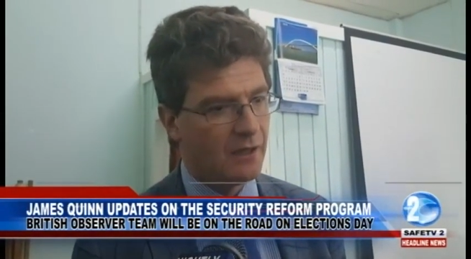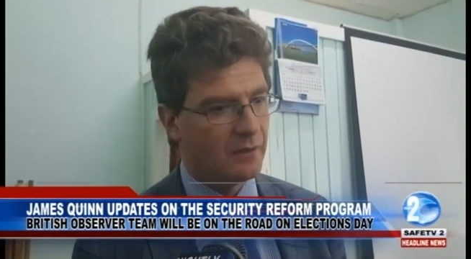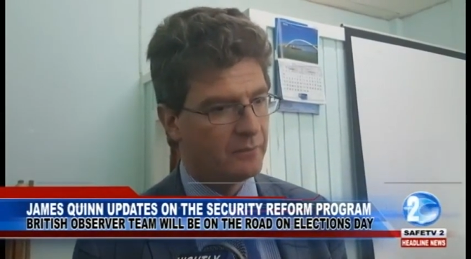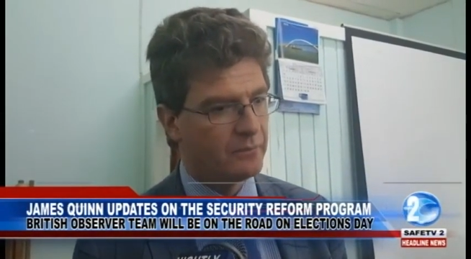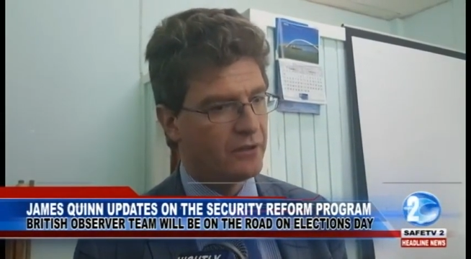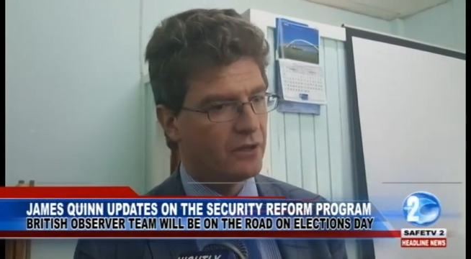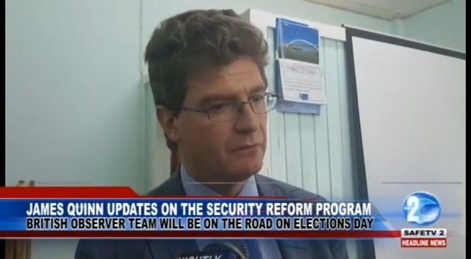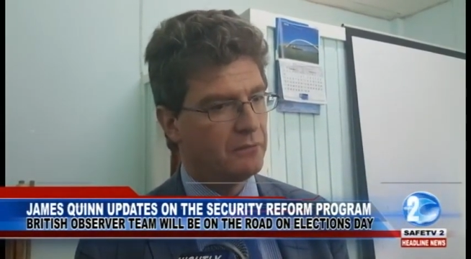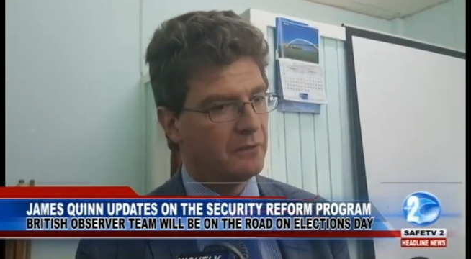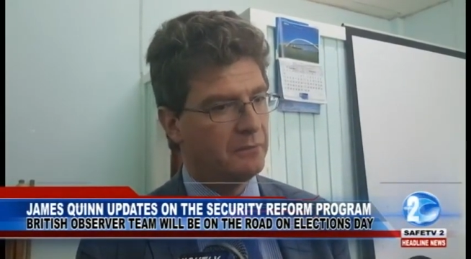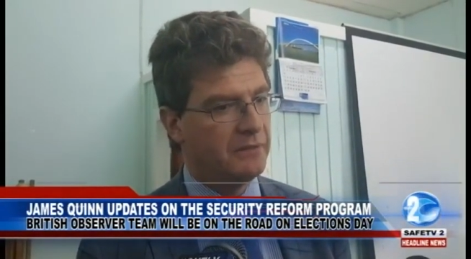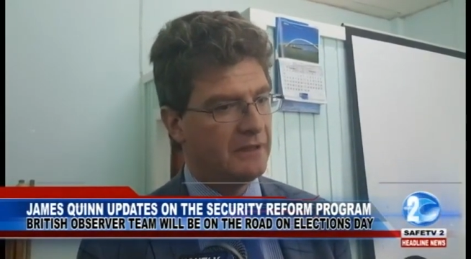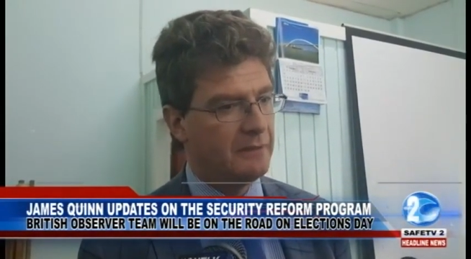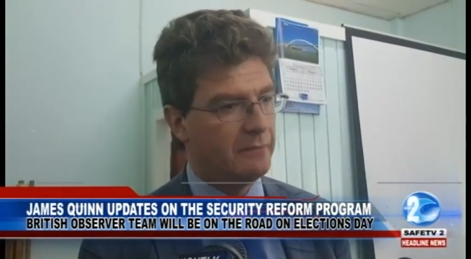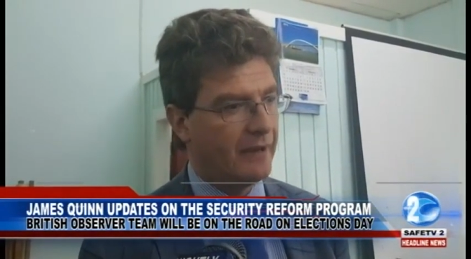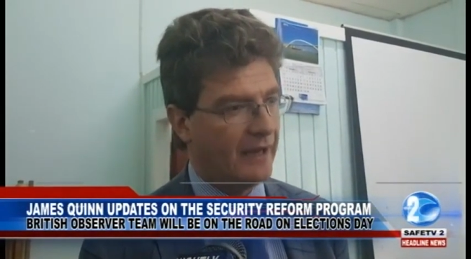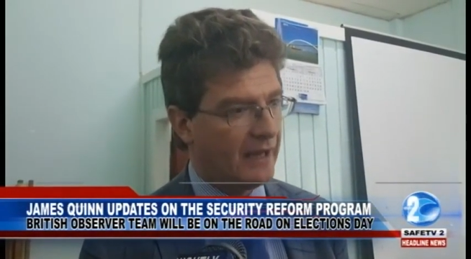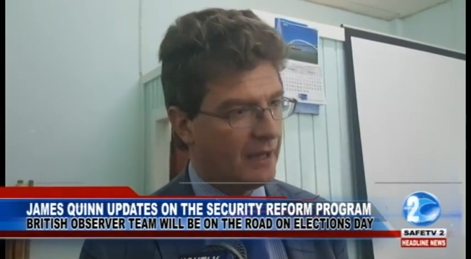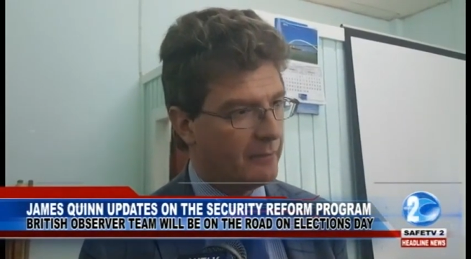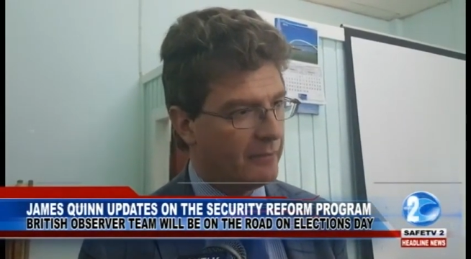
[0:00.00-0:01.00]
probably
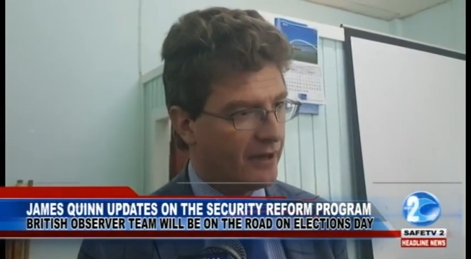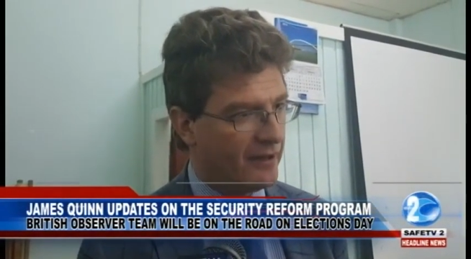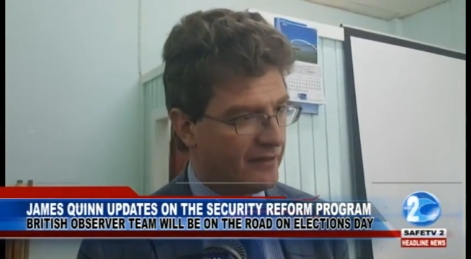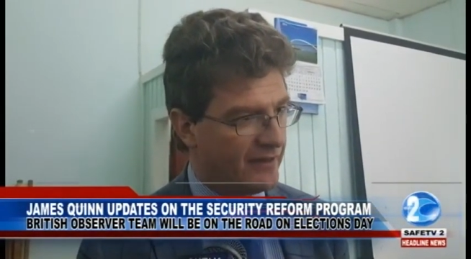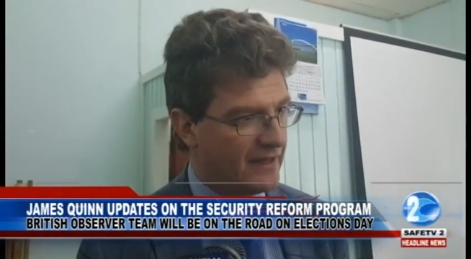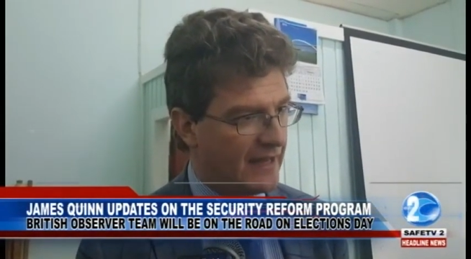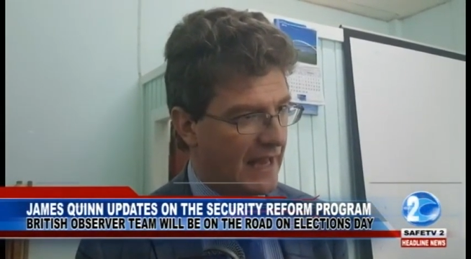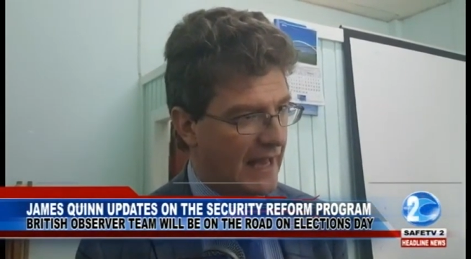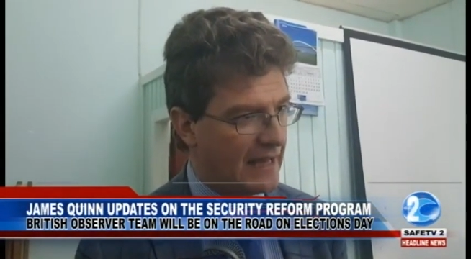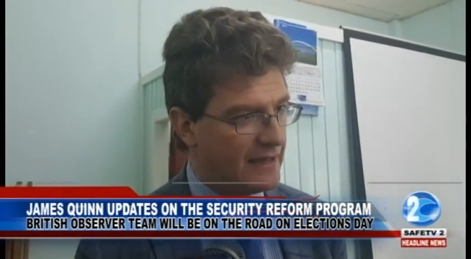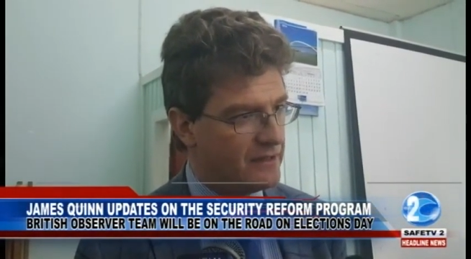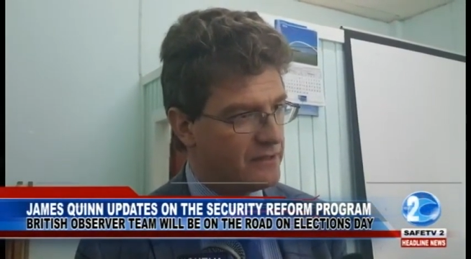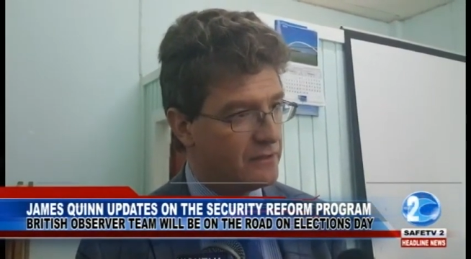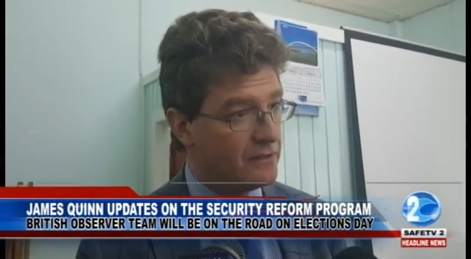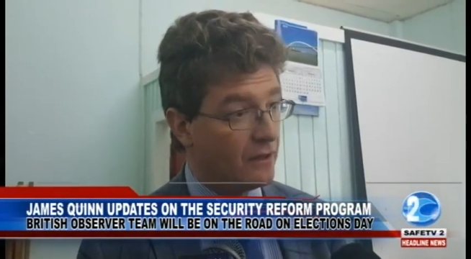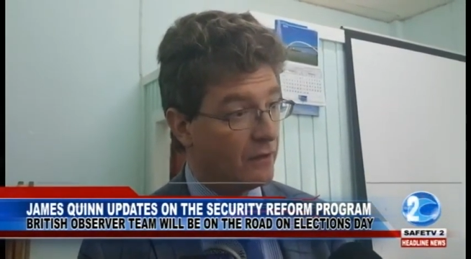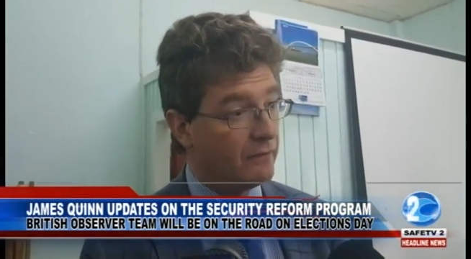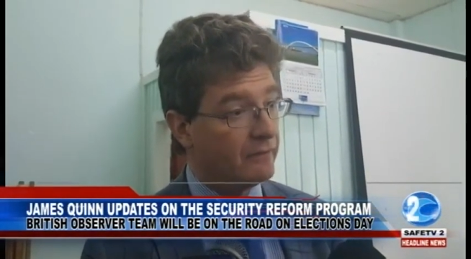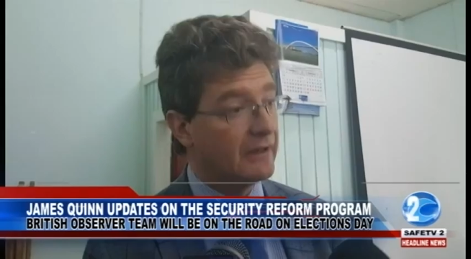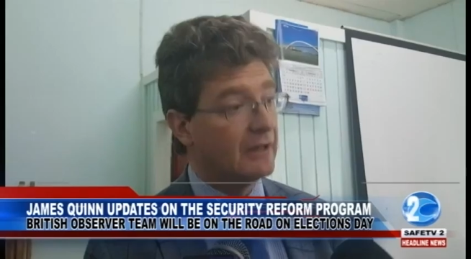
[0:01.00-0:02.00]
by about the end
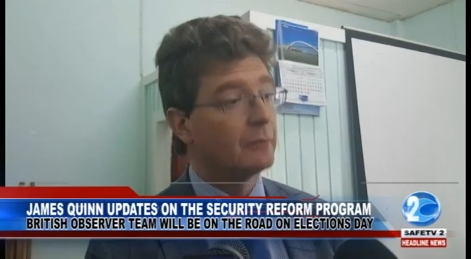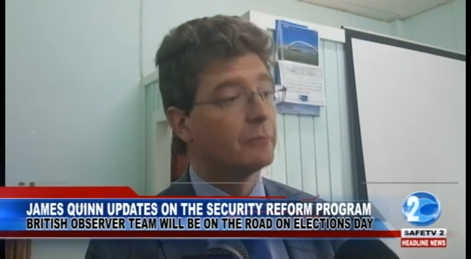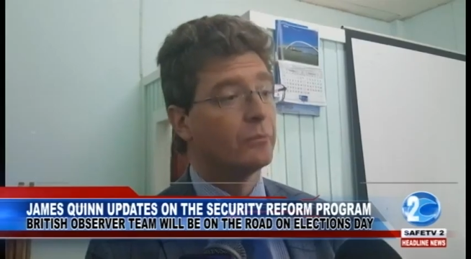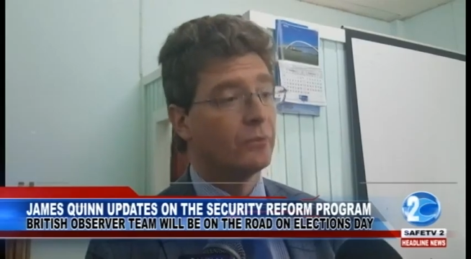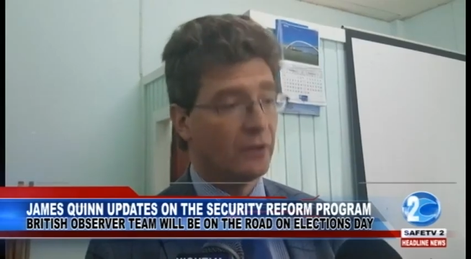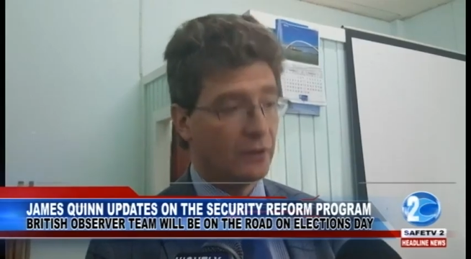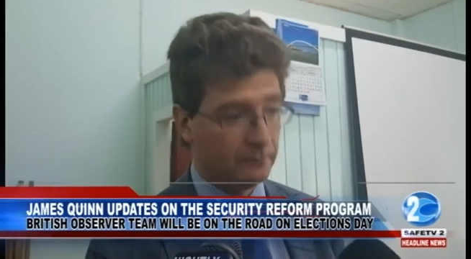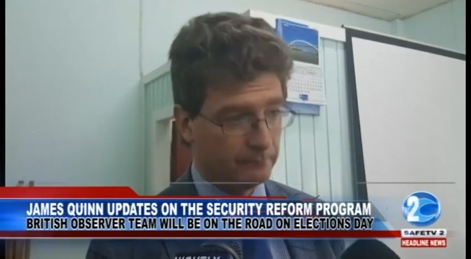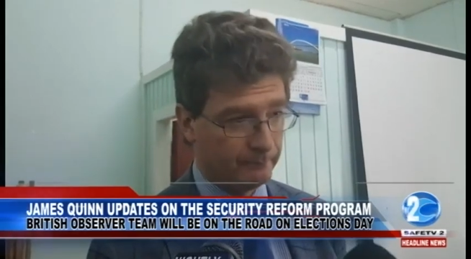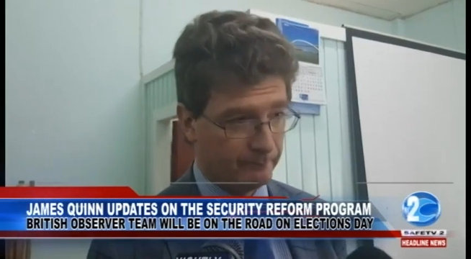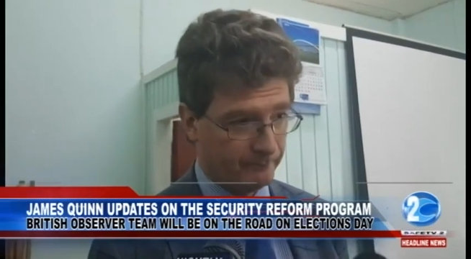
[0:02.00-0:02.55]
of April.